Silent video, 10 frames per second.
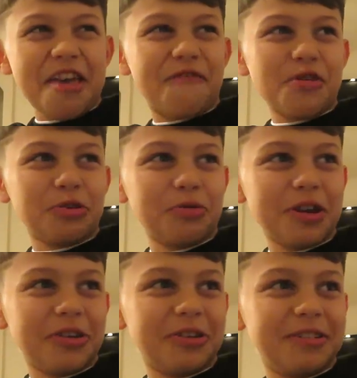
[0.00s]
It feels
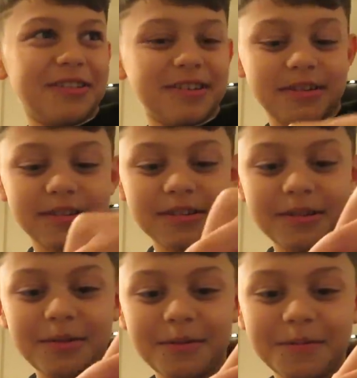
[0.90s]
weird.
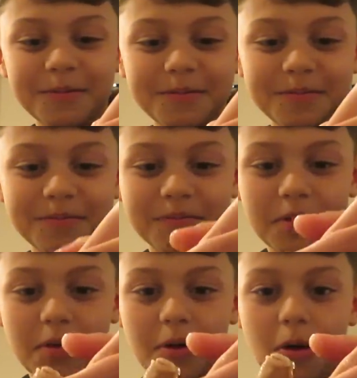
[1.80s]
You
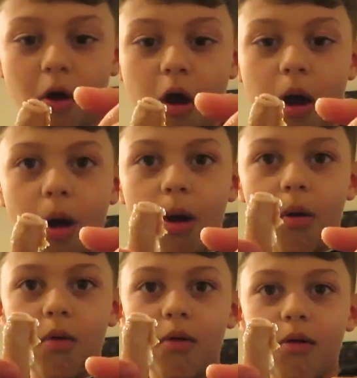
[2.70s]
eat it first.